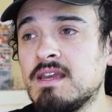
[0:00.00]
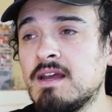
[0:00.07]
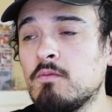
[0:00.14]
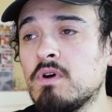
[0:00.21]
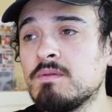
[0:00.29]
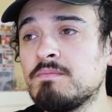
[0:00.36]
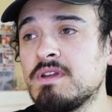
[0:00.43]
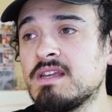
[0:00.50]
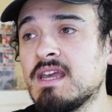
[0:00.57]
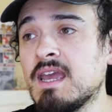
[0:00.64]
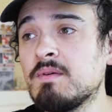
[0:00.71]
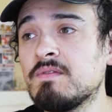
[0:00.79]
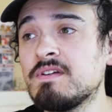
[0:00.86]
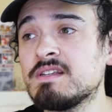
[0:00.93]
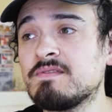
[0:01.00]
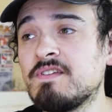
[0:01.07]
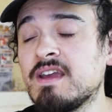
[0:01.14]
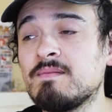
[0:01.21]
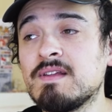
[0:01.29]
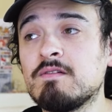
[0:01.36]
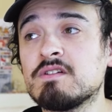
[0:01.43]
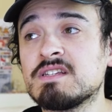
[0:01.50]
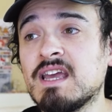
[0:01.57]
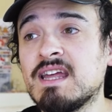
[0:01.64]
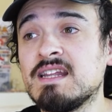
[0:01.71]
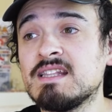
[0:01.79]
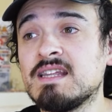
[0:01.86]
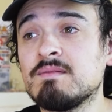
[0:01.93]
yet what became of his family was
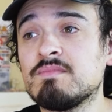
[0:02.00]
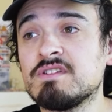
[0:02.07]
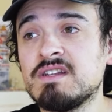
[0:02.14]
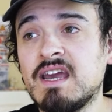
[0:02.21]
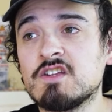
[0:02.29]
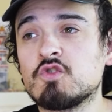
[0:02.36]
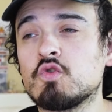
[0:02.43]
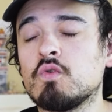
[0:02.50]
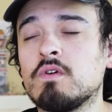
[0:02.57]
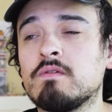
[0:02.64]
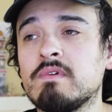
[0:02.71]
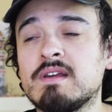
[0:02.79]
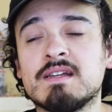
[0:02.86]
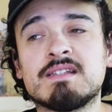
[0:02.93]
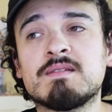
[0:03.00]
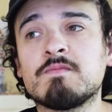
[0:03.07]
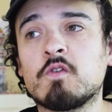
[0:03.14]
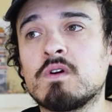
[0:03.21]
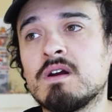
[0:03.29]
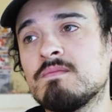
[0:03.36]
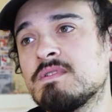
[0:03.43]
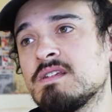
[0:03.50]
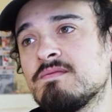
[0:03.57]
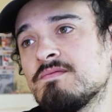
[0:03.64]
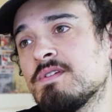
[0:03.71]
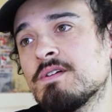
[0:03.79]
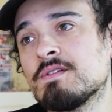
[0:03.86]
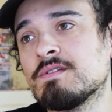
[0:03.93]
anything but natural, and we get some crime scene
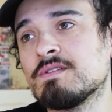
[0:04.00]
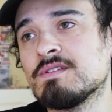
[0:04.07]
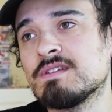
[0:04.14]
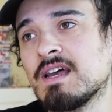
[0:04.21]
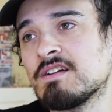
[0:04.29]
photos.